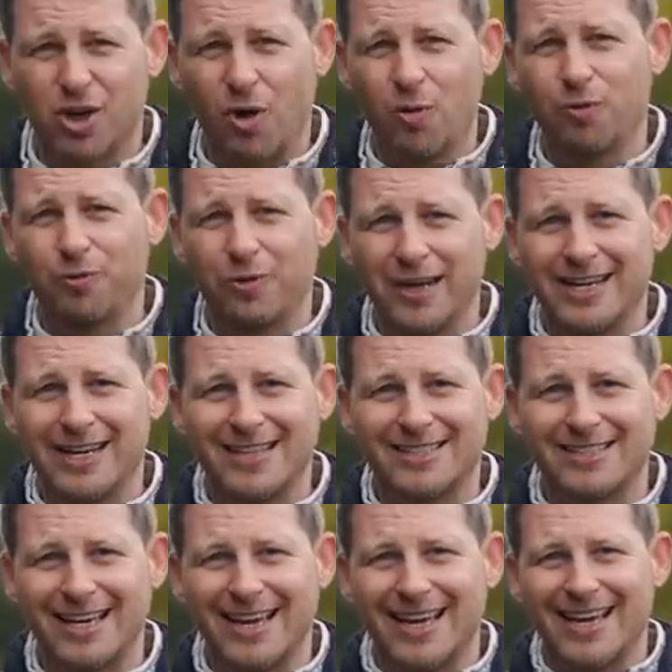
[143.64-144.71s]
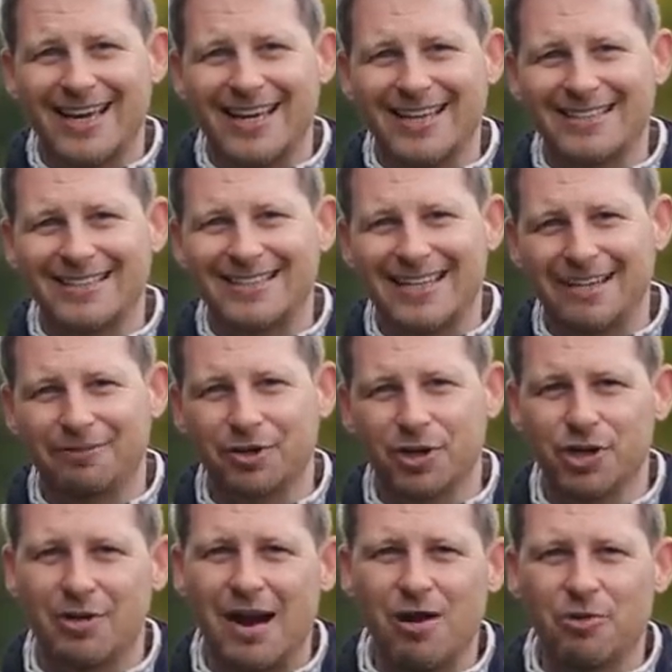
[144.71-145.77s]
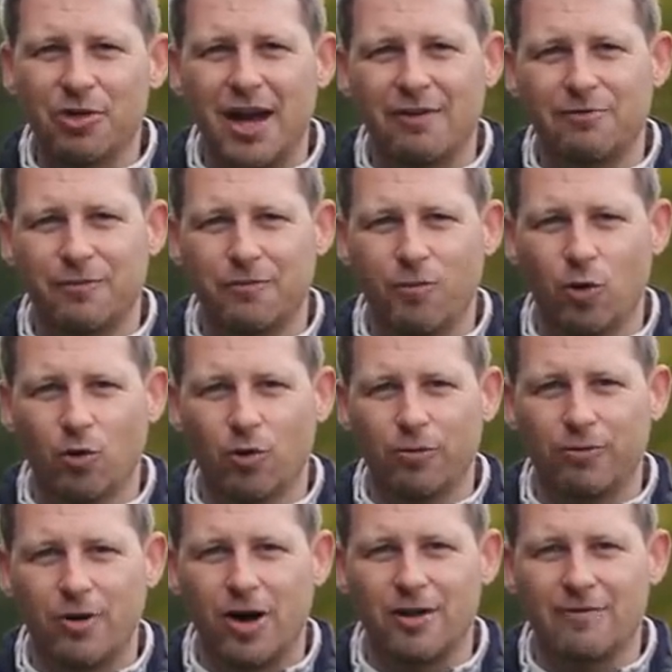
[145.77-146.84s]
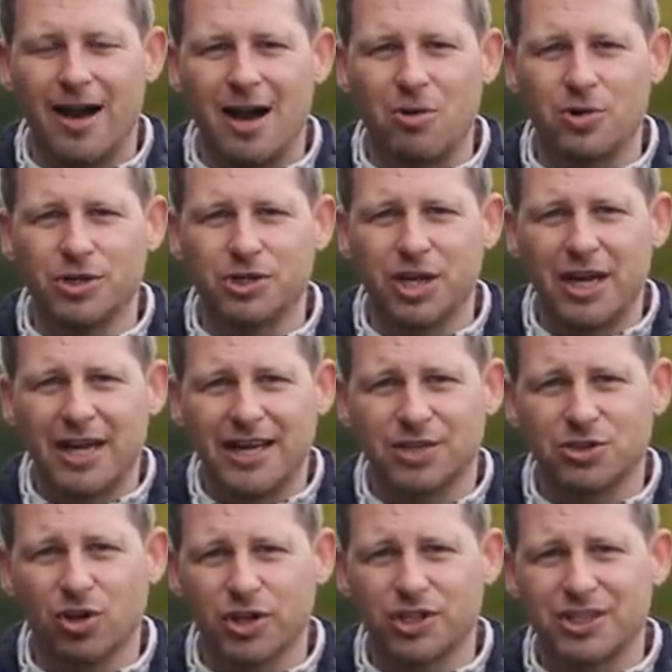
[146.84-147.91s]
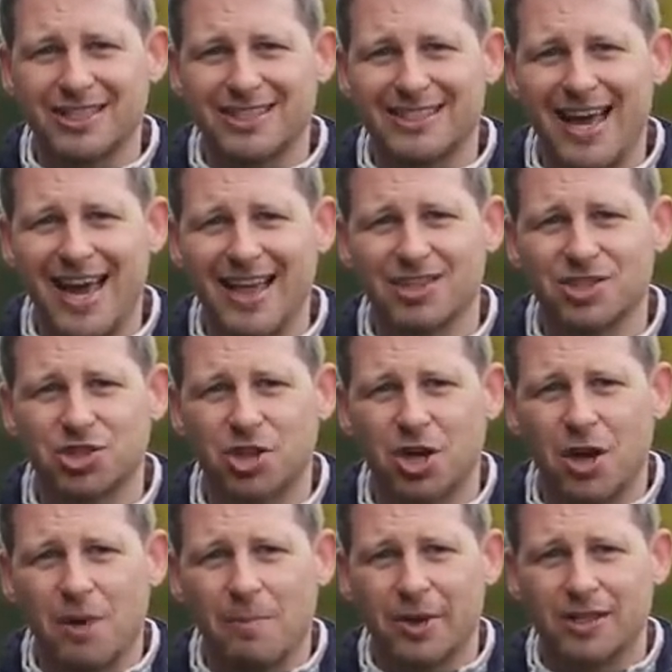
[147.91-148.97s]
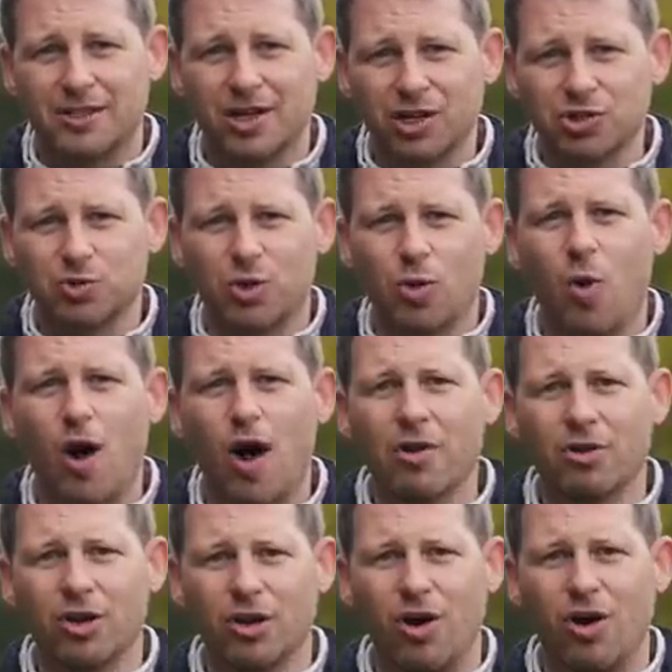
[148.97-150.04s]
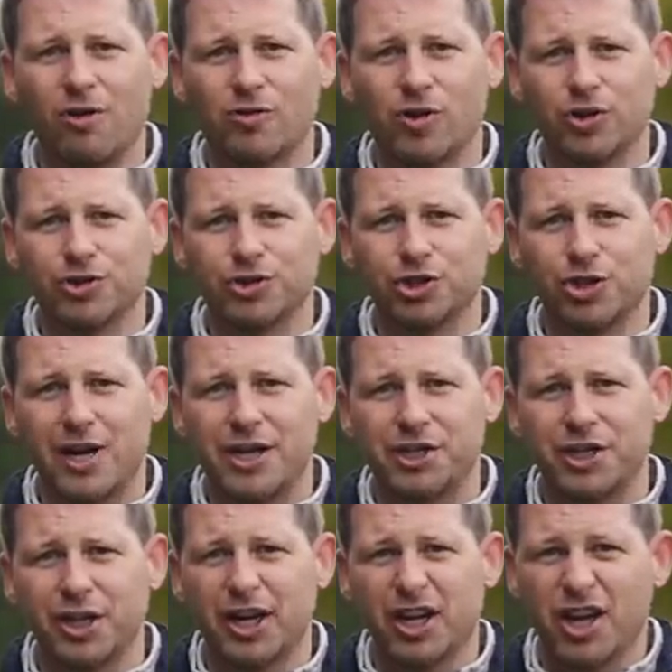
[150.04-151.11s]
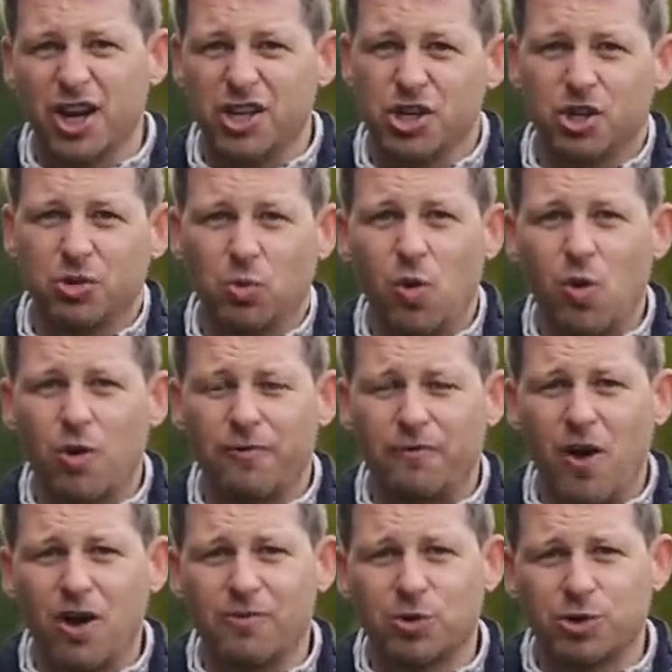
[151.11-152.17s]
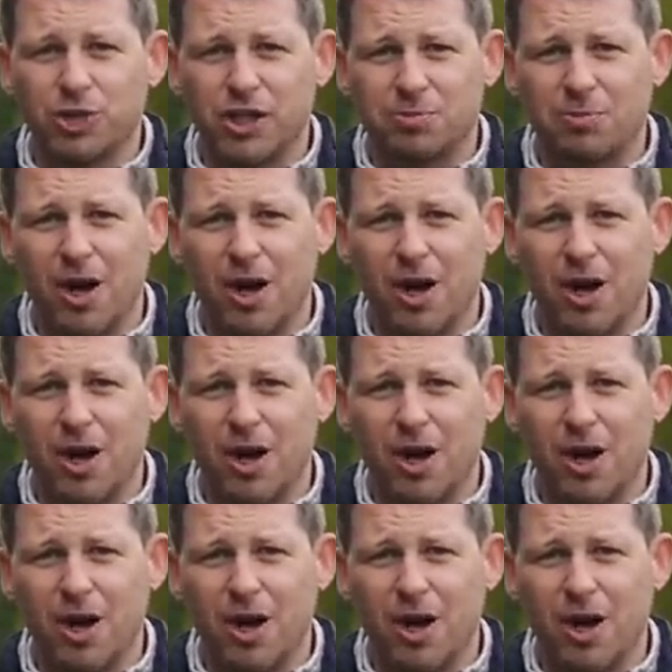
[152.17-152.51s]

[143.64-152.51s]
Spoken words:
golf fitness is different. You're out there for 4 or 5 hours. It's not as intense, but it does require a lot of concentration, and you can walk 5 or 6